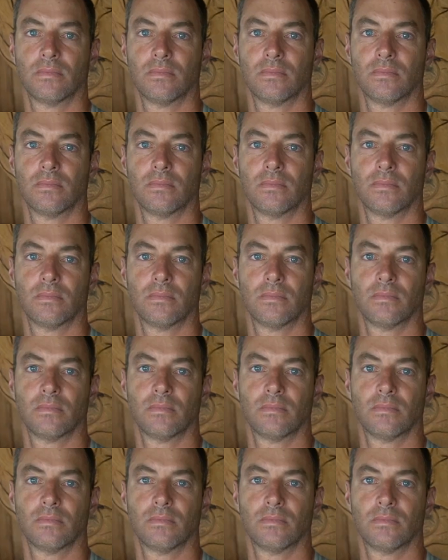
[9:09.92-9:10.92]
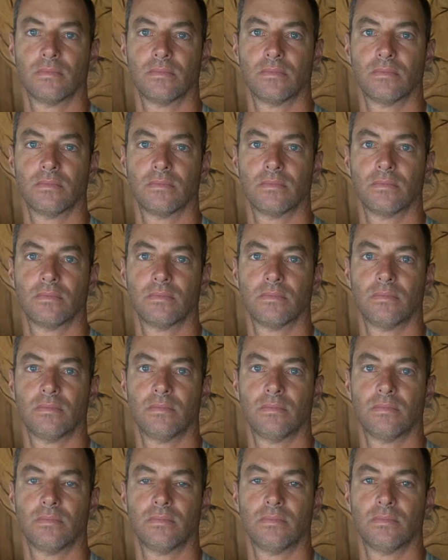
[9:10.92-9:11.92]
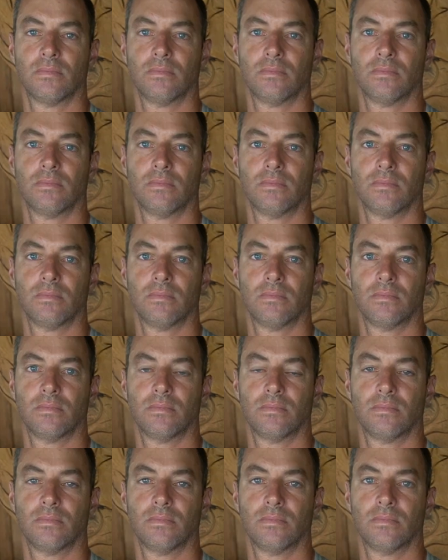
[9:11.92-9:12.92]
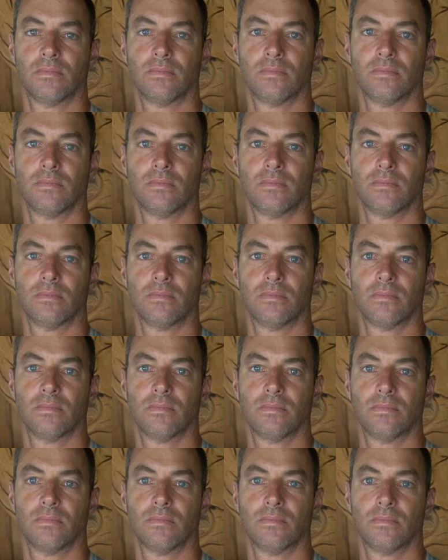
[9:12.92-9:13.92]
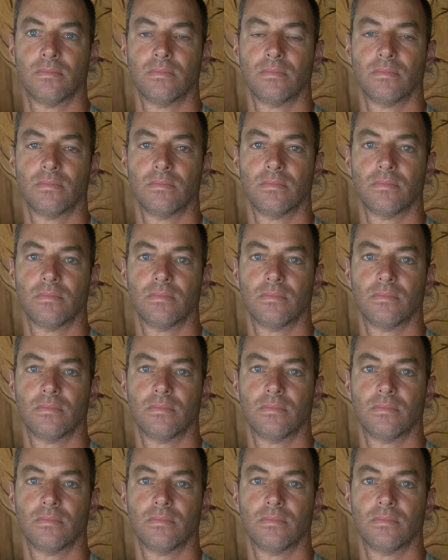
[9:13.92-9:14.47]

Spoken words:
[no speech]